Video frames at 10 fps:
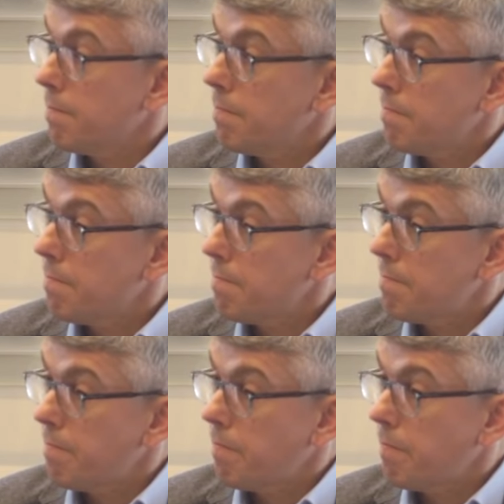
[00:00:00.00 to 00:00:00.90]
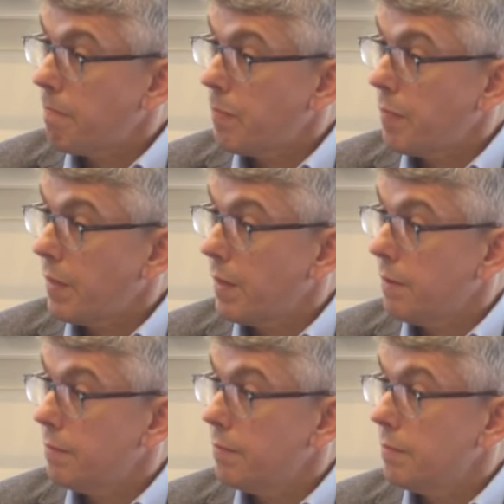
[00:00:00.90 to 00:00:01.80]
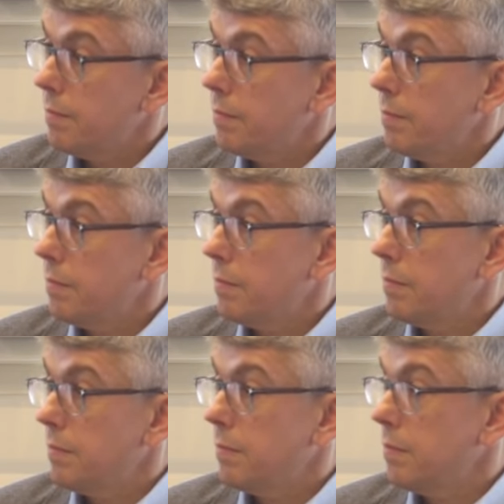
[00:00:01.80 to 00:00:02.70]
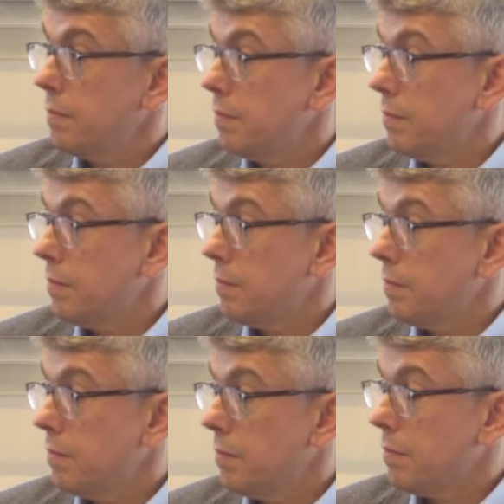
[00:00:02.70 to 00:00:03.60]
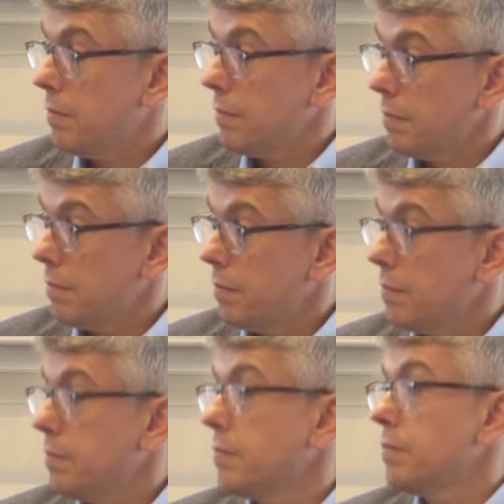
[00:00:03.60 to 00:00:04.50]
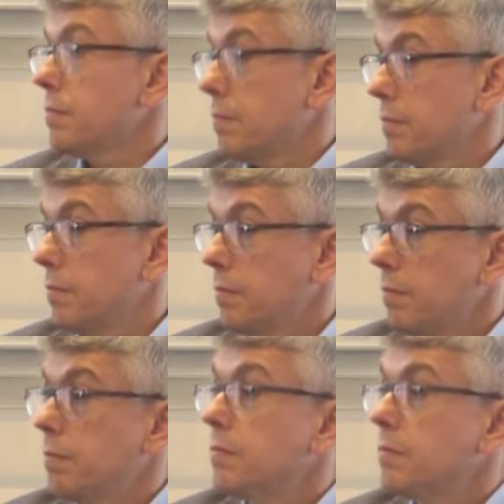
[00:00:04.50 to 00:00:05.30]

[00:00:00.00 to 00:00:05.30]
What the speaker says: The person shown says nothing.